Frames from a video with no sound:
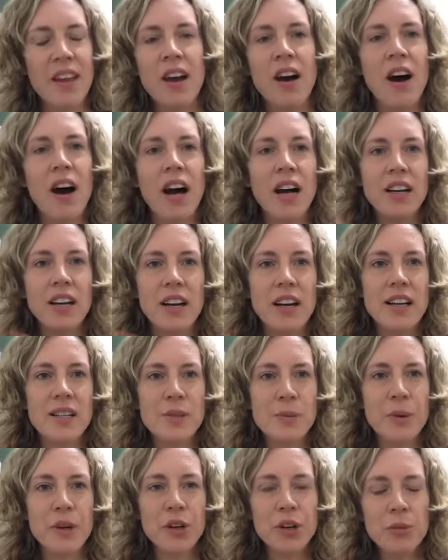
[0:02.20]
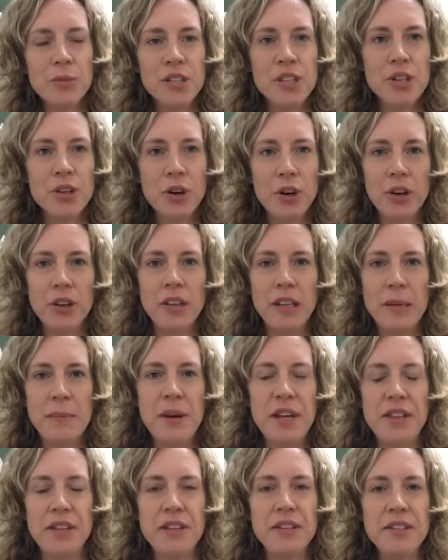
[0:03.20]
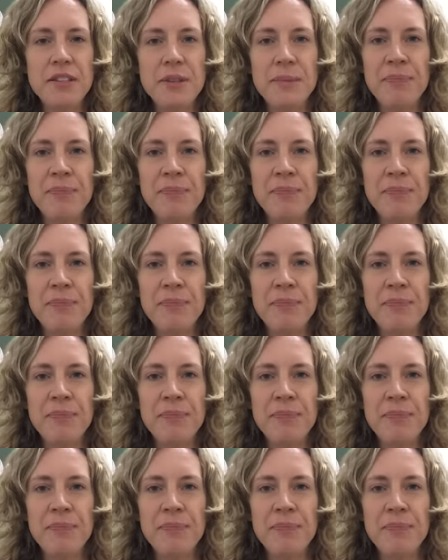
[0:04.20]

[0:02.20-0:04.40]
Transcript: Hi guys, welcome to the Connolly Method.